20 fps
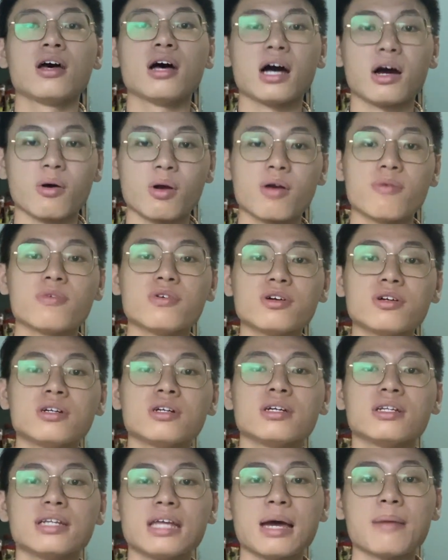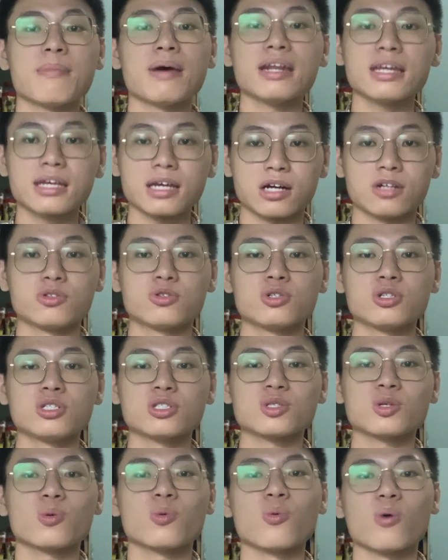However, there are many countries
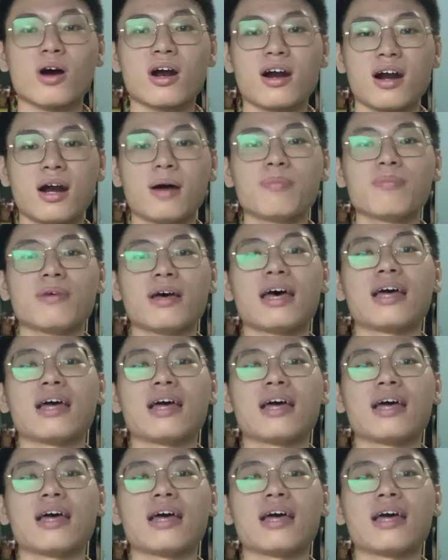who are up